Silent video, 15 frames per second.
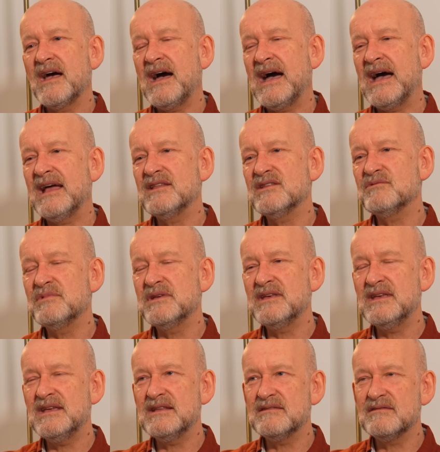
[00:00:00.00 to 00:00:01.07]
And
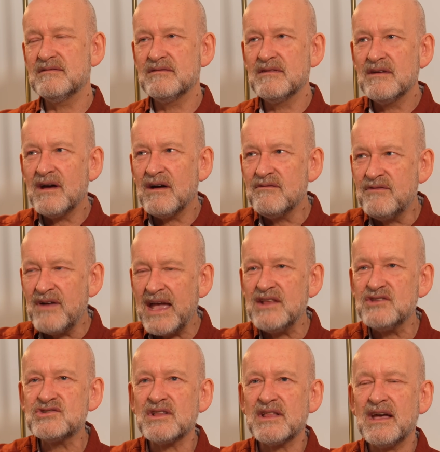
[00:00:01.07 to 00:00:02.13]
we
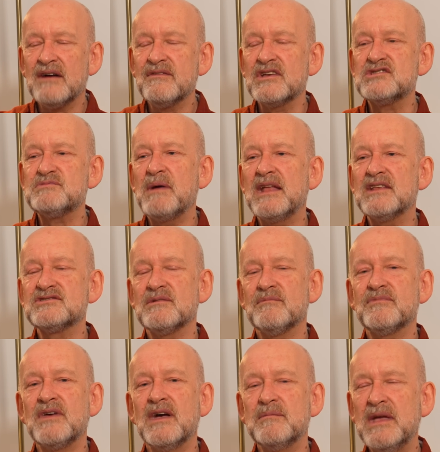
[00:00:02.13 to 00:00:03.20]
eventually having spent some
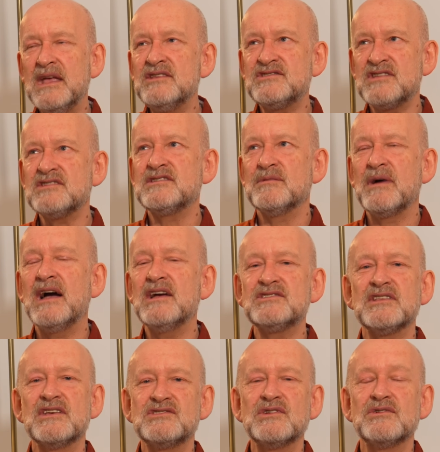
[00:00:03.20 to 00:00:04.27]
time, Ian's system
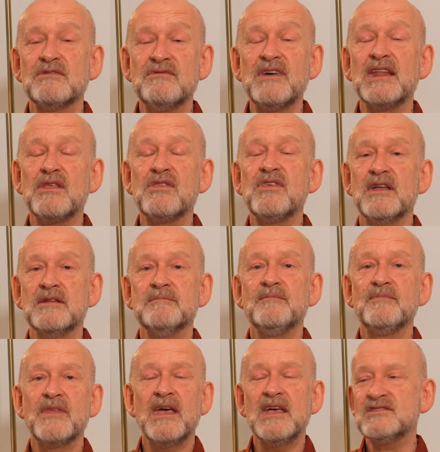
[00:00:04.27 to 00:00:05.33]
actually sounded very thin.
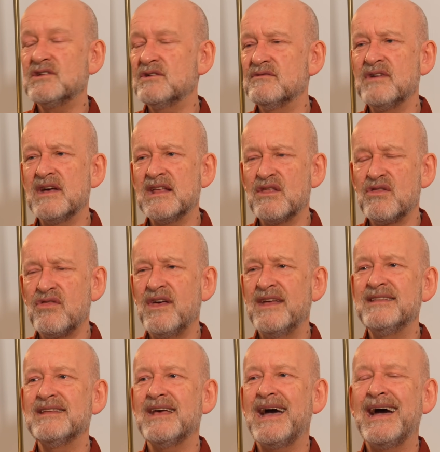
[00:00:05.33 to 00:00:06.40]
It sounded very
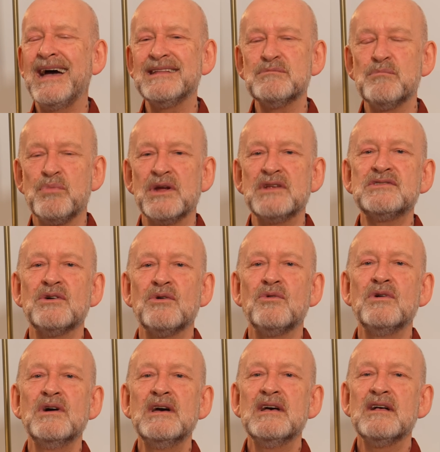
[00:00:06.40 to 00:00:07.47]
thin and
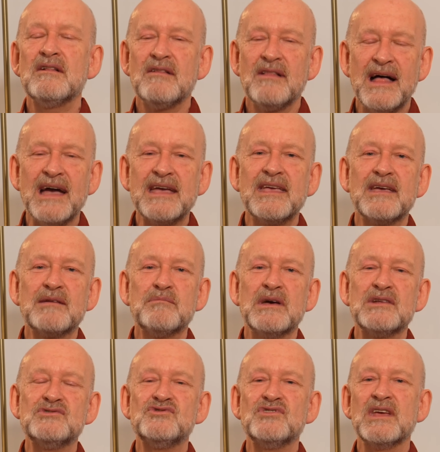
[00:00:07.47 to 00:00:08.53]
brittle, lacking
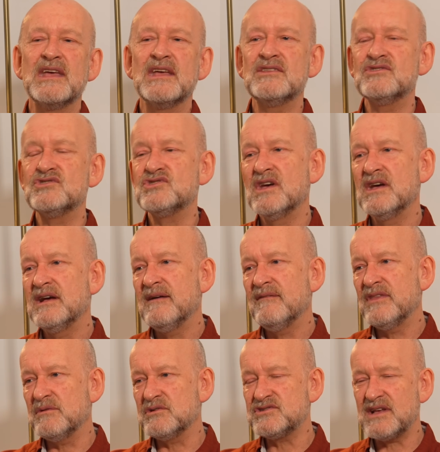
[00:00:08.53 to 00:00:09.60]
mid-range.
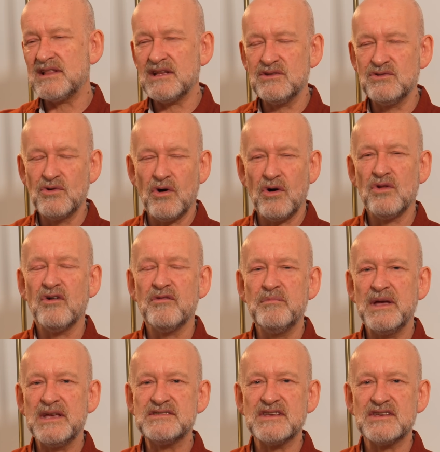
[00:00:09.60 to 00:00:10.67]
There was certainly not a lot of
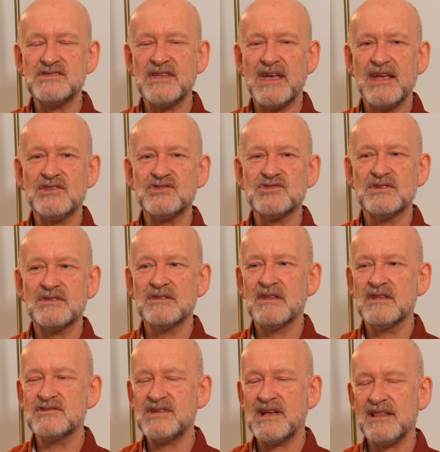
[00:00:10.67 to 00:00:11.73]
bass extension,
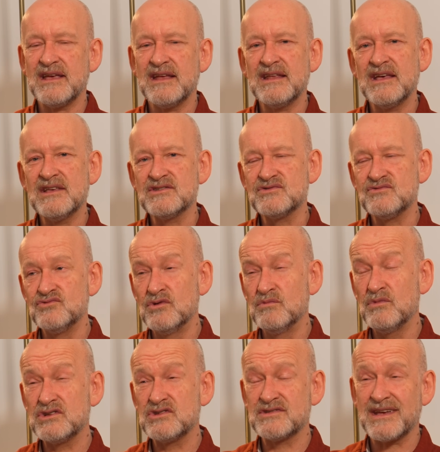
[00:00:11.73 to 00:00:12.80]
certainly in his room,
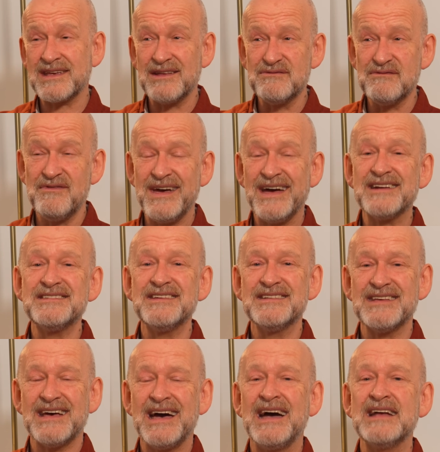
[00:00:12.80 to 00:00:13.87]
which is a
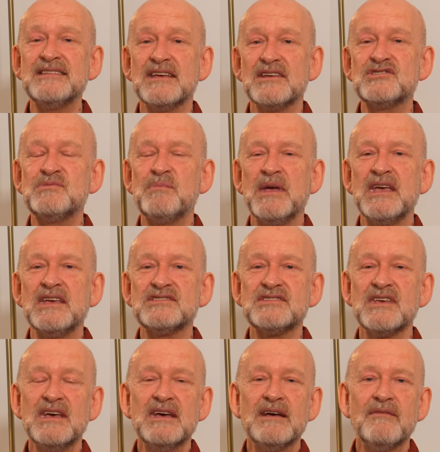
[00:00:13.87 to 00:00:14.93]
converted attic space
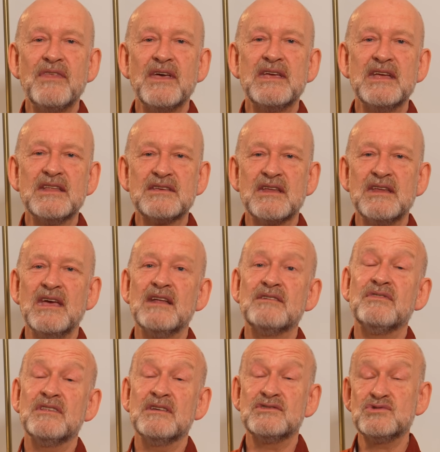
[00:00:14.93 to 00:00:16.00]
that he'd created
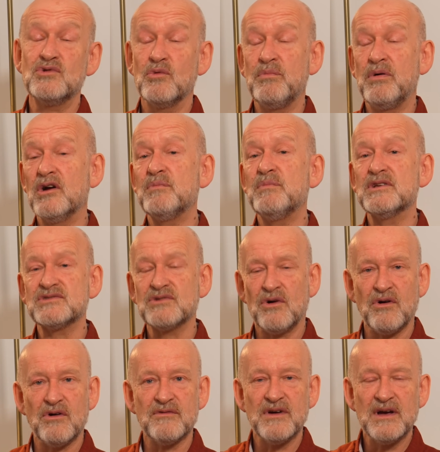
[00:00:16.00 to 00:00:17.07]
for the sole purpose
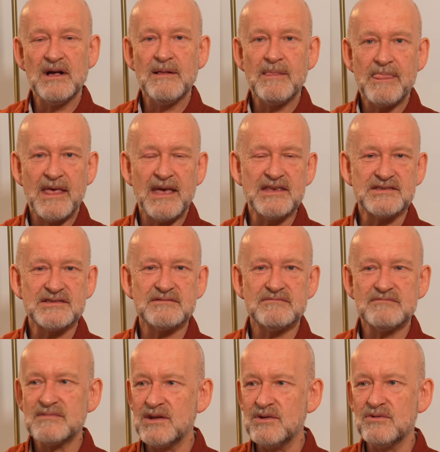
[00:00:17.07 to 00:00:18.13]
of his,
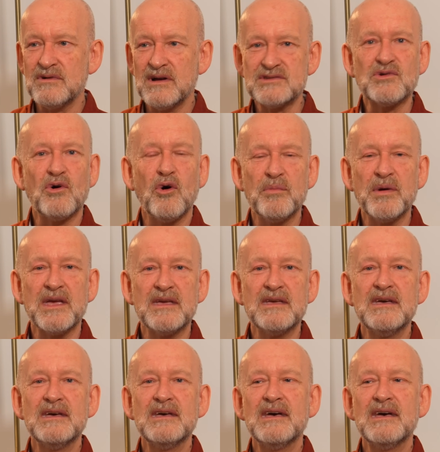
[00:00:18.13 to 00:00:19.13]
you know, his hobby.